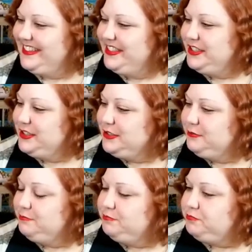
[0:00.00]

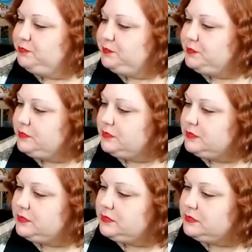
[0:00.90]

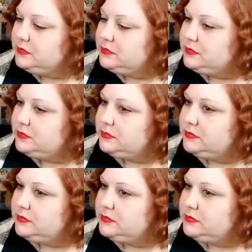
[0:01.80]
No words are spoken by the person on screen.